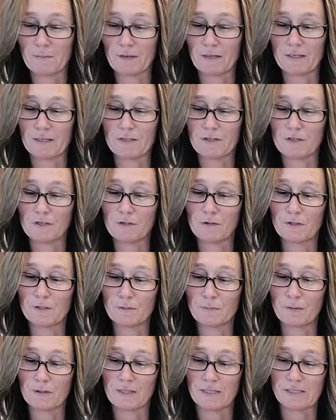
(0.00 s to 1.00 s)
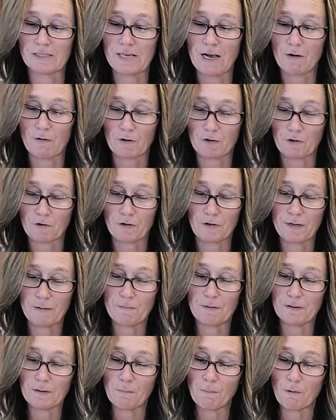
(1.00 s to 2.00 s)
going to do is put the sour cream
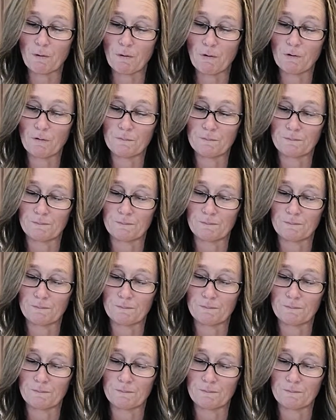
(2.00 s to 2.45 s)
in the bowl.